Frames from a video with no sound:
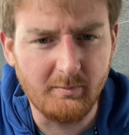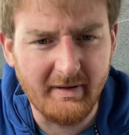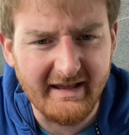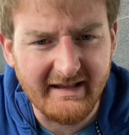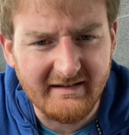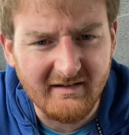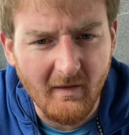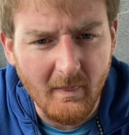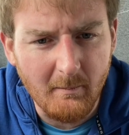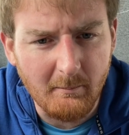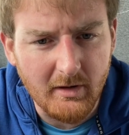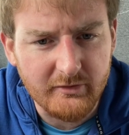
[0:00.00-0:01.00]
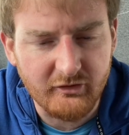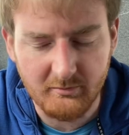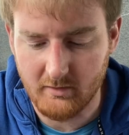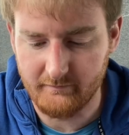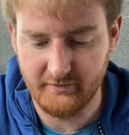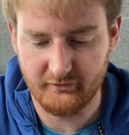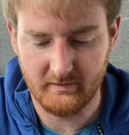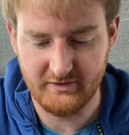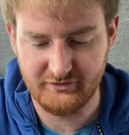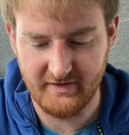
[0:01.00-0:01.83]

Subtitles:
pin on the bottom of the switch